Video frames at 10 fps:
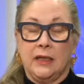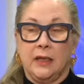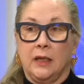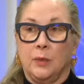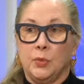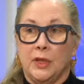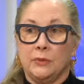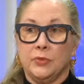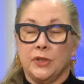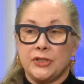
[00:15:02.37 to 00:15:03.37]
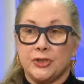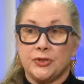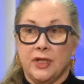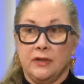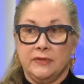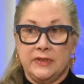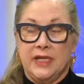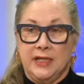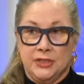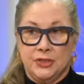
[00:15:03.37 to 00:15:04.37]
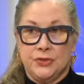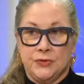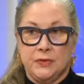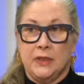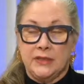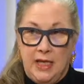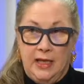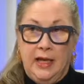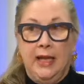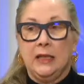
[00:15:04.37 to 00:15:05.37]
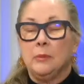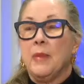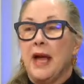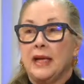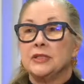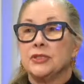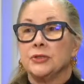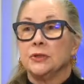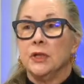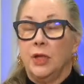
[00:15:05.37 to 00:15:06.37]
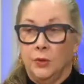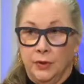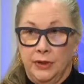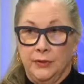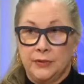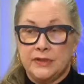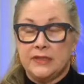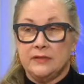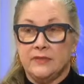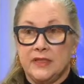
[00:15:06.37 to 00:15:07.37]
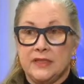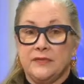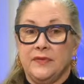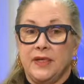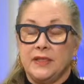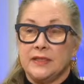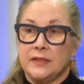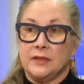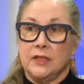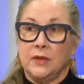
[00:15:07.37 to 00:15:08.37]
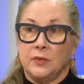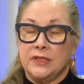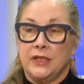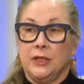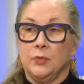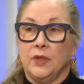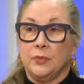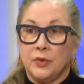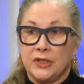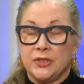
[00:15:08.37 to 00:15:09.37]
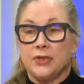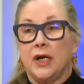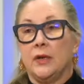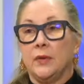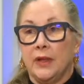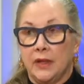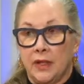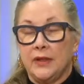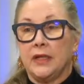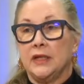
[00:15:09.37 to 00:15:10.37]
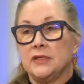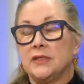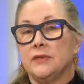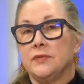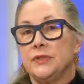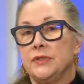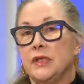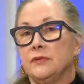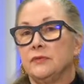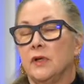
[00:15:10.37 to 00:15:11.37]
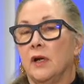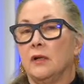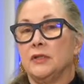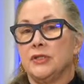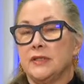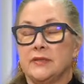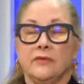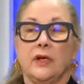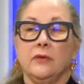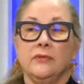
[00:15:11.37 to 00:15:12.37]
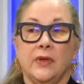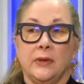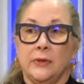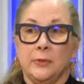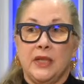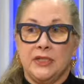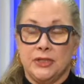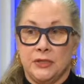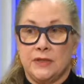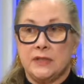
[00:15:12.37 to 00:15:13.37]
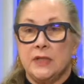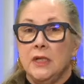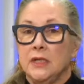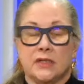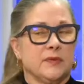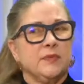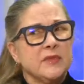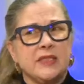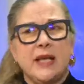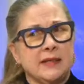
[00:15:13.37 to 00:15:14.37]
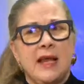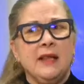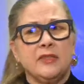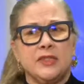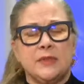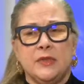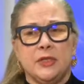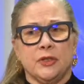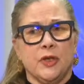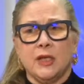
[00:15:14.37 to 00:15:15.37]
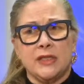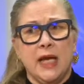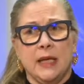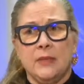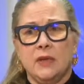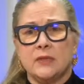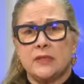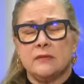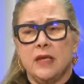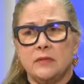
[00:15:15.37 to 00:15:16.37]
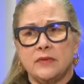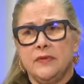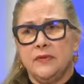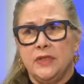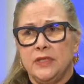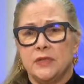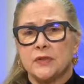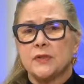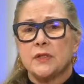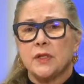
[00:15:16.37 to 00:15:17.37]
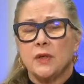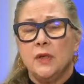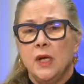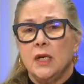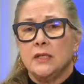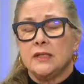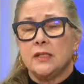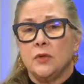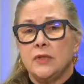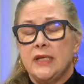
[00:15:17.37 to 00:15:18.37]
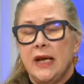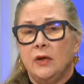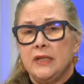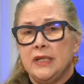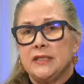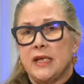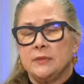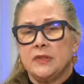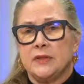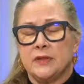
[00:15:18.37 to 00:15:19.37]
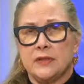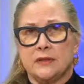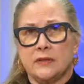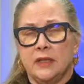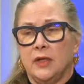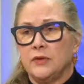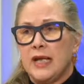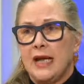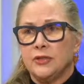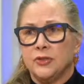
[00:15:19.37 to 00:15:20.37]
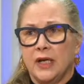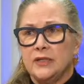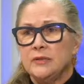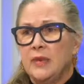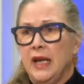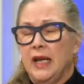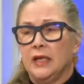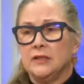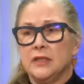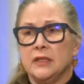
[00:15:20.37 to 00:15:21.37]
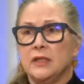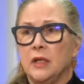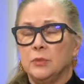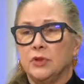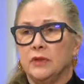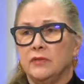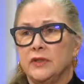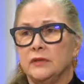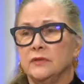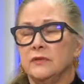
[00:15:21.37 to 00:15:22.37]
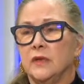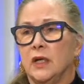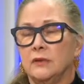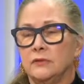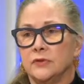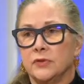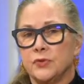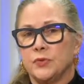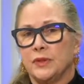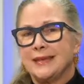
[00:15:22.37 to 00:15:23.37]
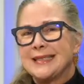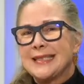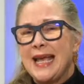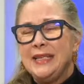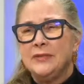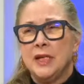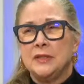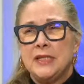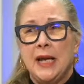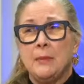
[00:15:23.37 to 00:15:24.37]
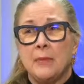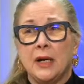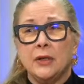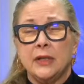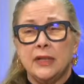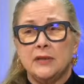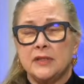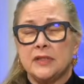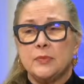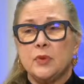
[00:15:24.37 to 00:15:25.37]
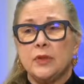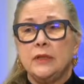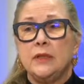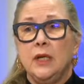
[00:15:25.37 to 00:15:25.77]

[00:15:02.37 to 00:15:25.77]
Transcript: a blood pressure cuff attached to a dedicated monitor where you would sit face to face and it would take your blood pressure, heart rate, all that kind of stuff. We use that for our congestive heart failure patients. So technology's been there a long time. That was 15 years ago. So nowadays, I mean, there's doctor on demand and a number of other virtual. It's kind of an untapped market at this point.